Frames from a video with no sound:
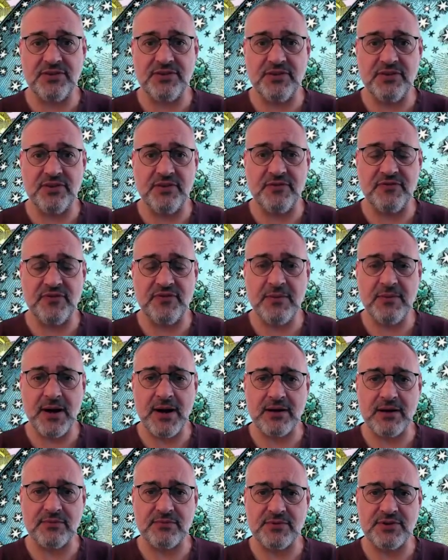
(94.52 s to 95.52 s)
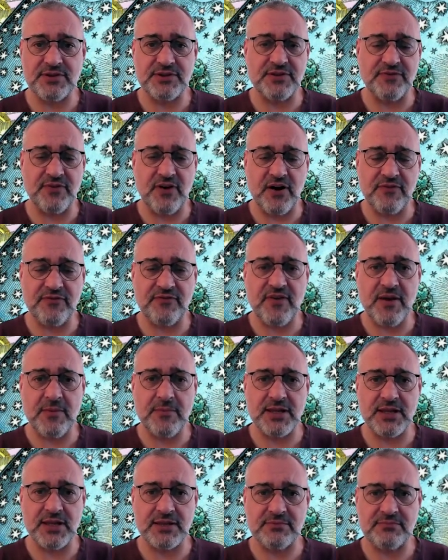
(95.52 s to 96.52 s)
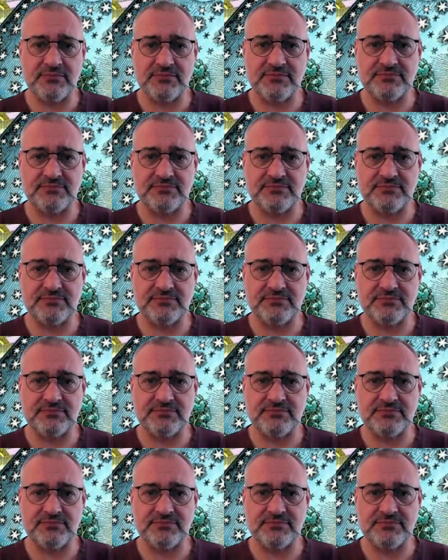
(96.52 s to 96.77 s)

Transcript: the female, the divine feminine.